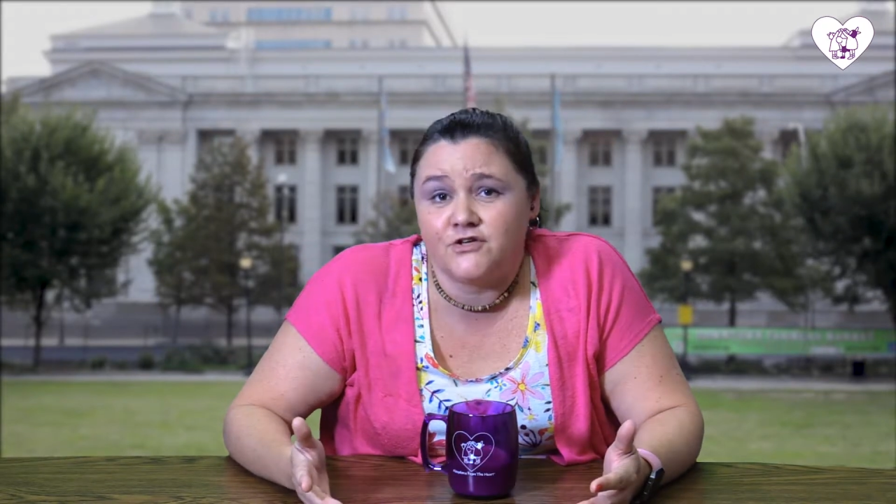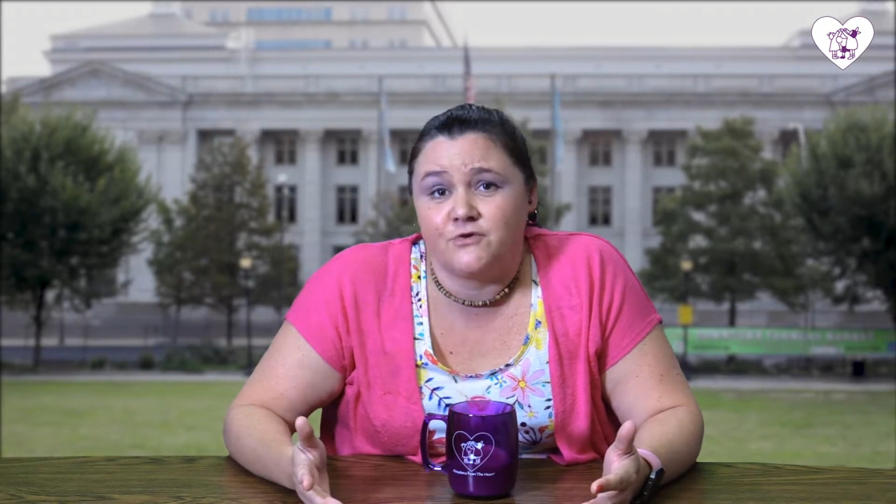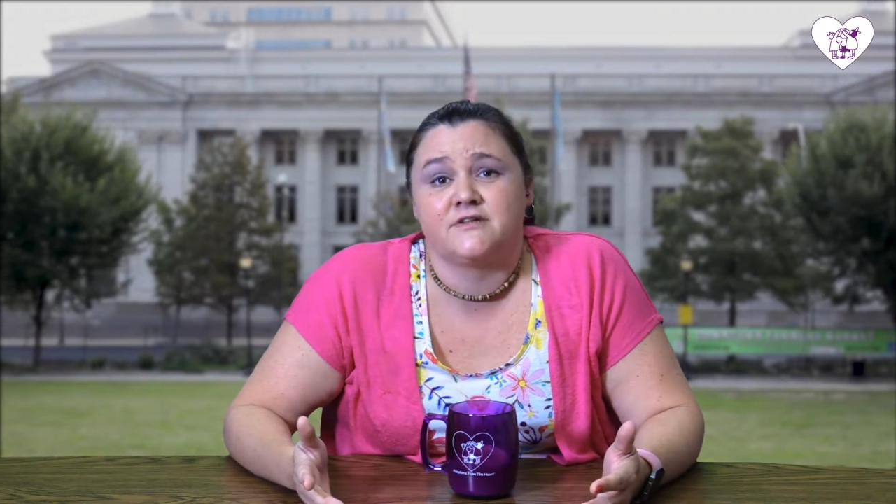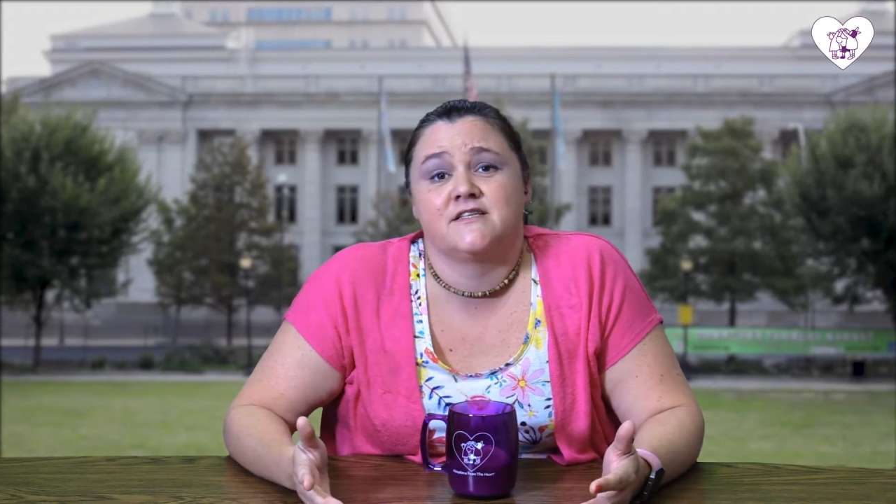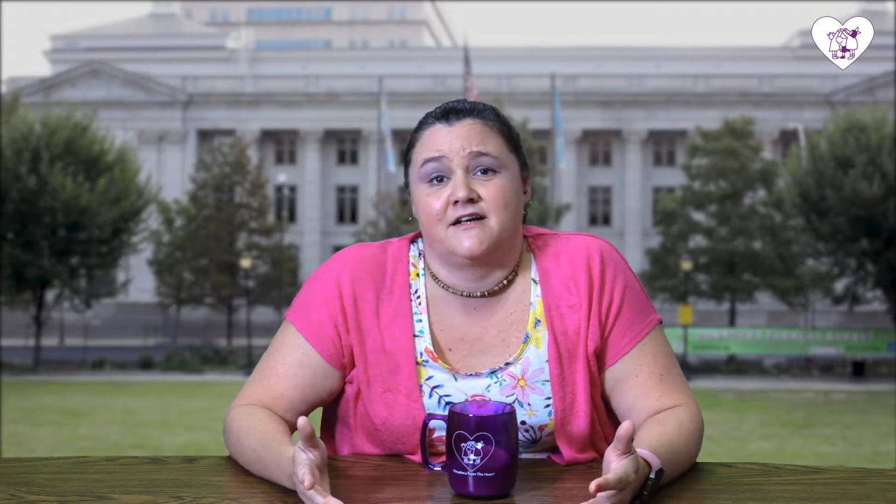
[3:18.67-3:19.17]

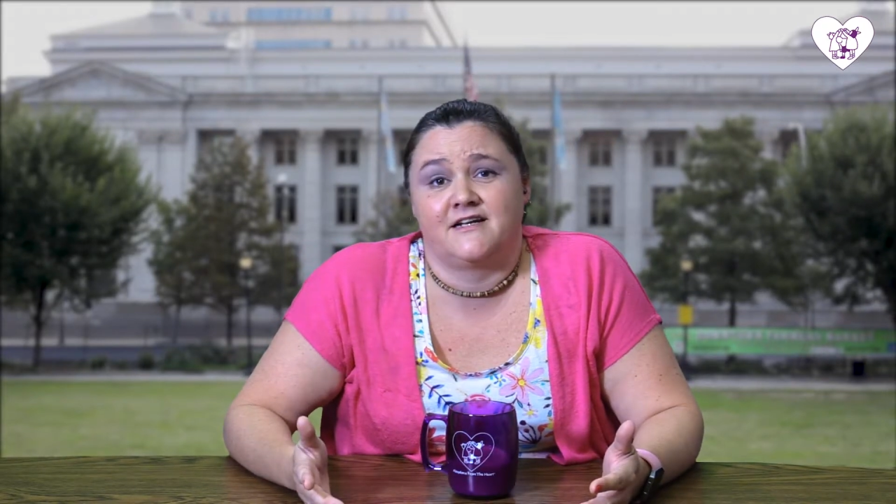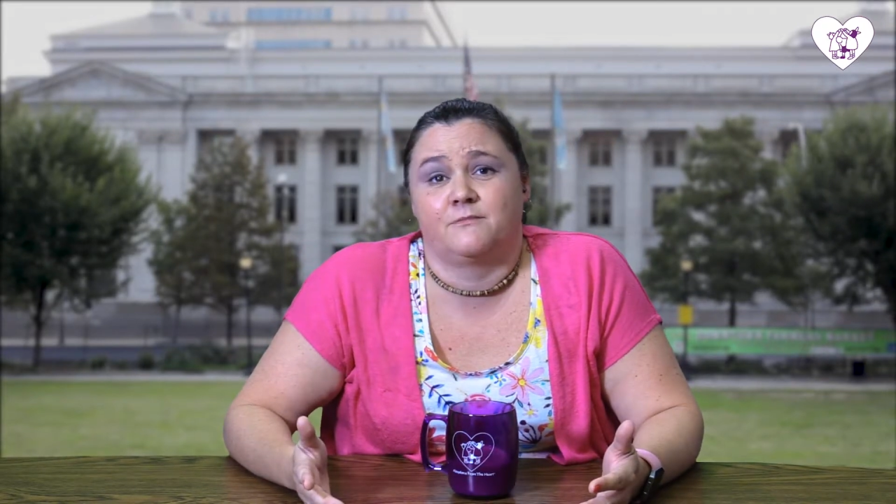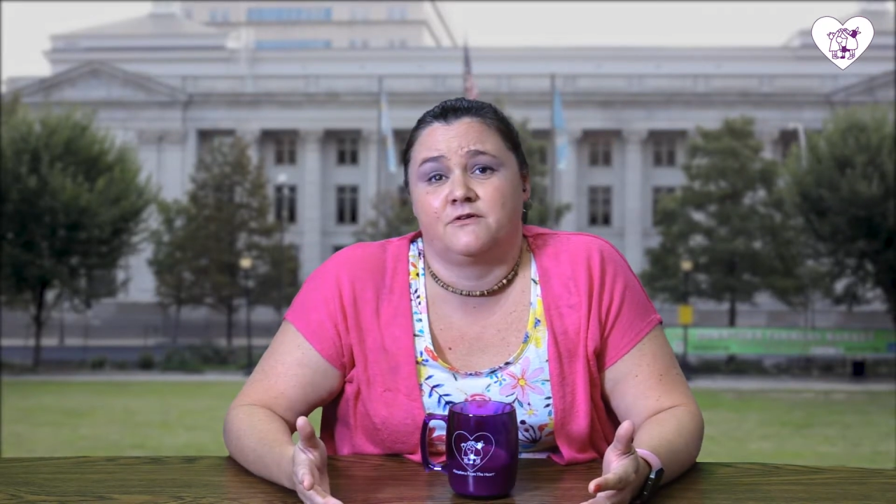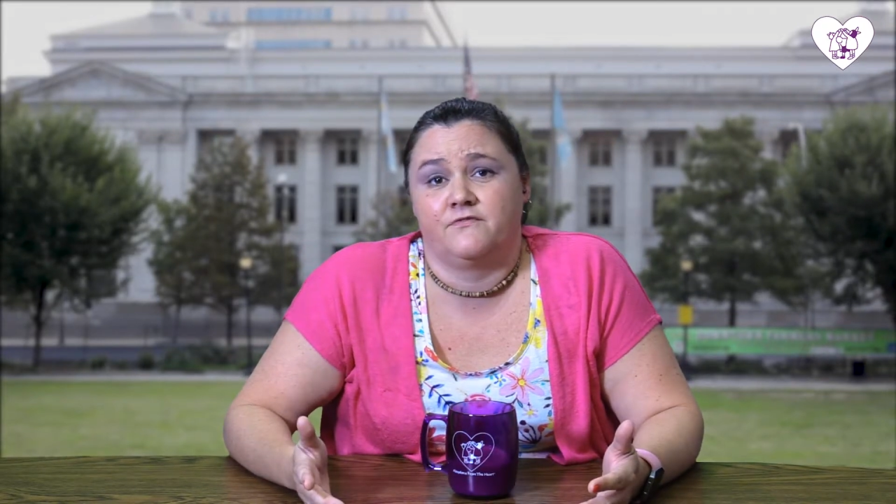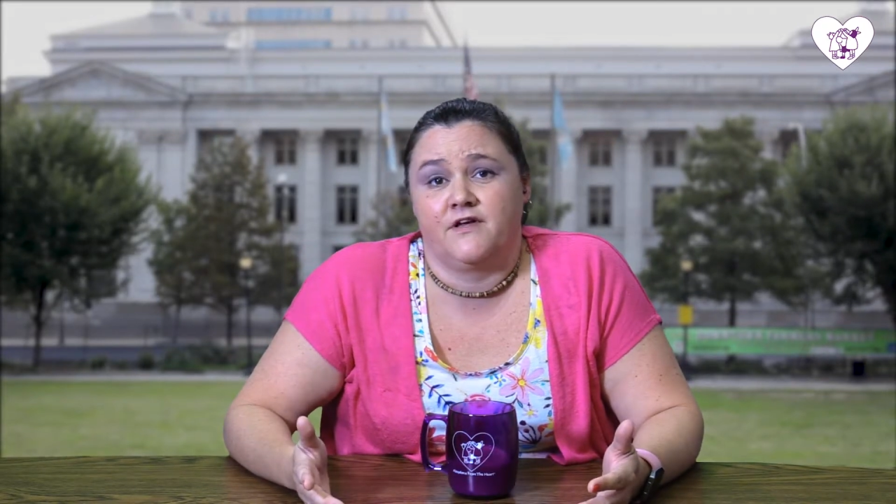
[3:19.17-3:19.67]
you as an
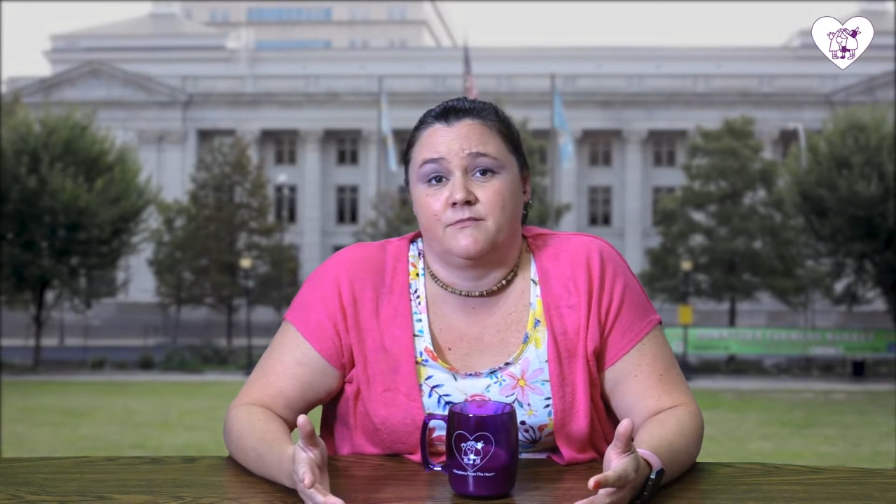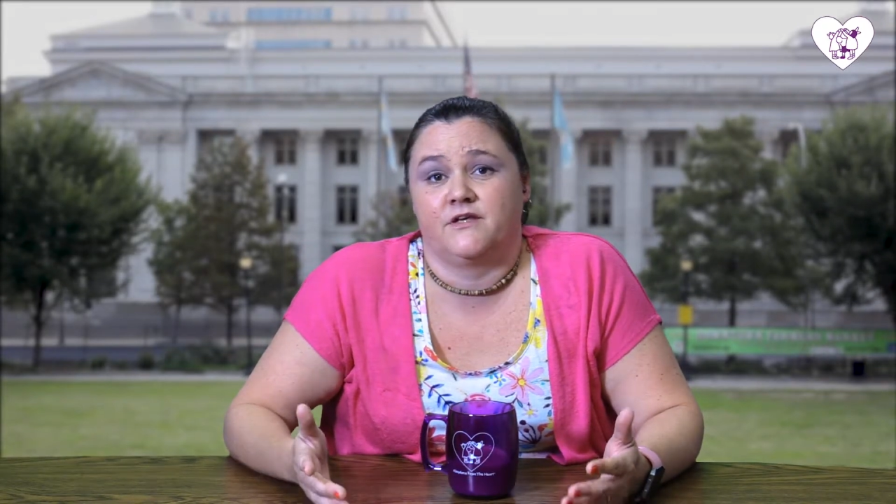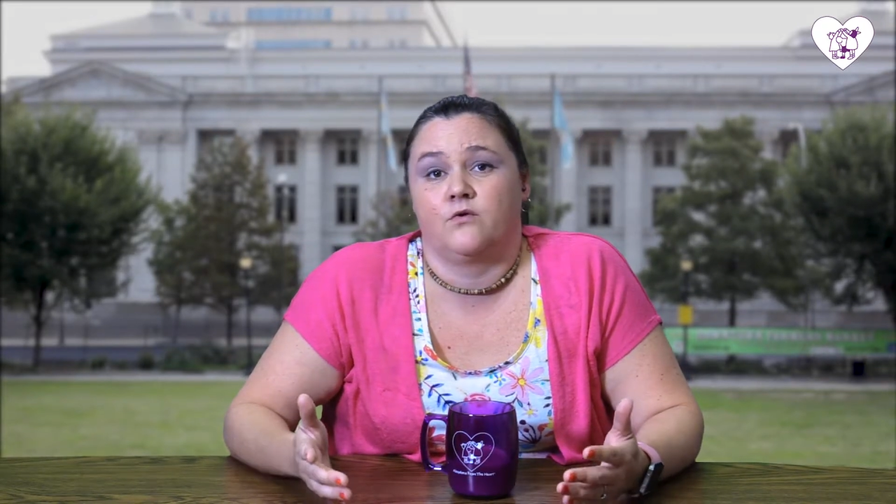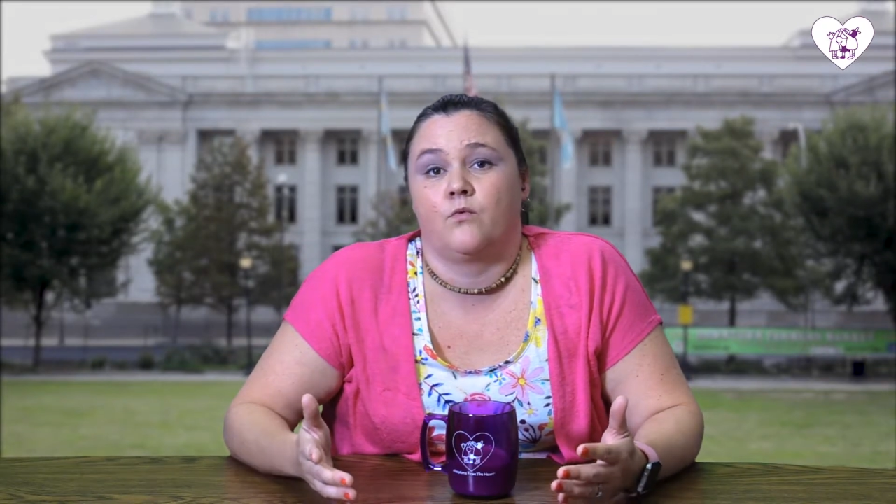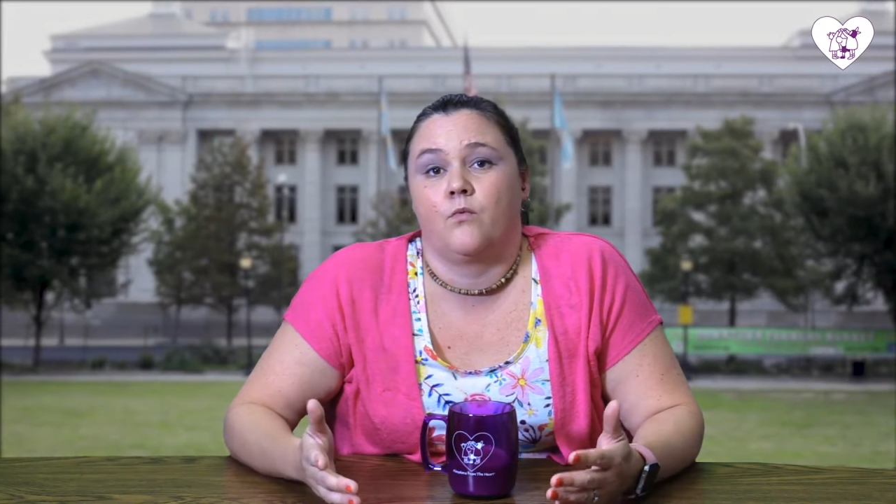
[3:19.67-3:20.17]
adoptive family